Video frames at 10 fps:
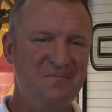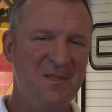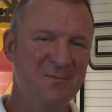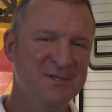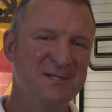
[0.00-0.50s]

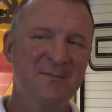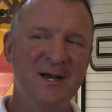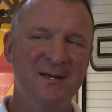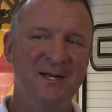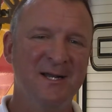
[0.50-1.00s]
And
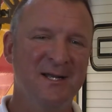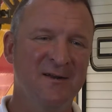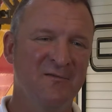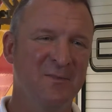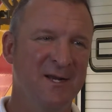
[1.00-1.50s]
somehow you got to get
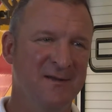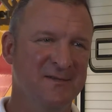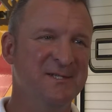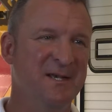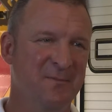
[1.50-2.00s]
everybody on
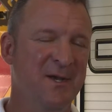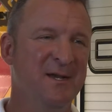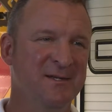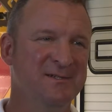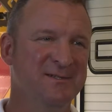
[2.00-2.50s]
the same
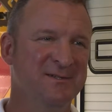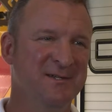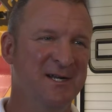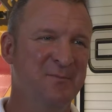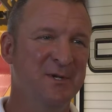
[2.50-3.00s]
page. You know,
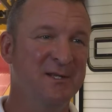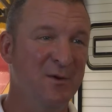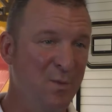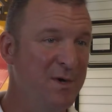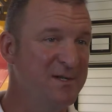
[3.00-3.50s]
you got to pick
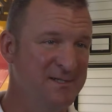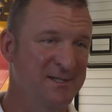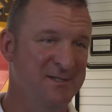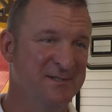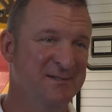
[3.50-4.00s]
that one
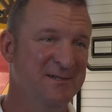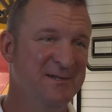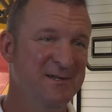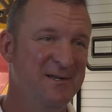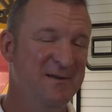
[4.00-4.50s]
decision
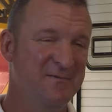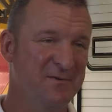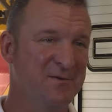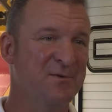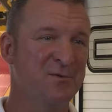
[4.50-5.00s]

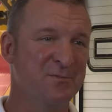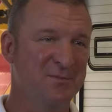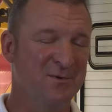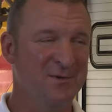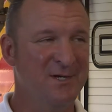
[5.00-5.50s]
for the group,
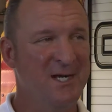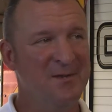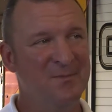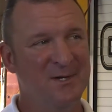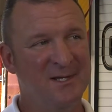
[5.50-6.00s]
and you got
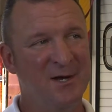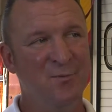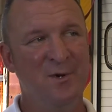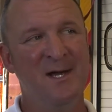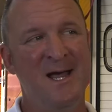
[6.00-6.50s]
to pick that
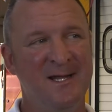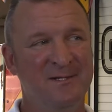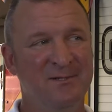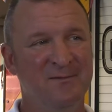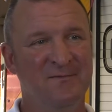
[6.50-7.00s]
one
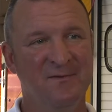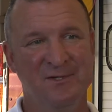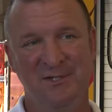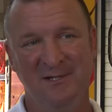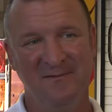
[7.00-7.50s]
attitude for the
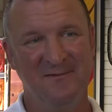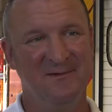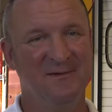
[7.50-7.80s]
shift.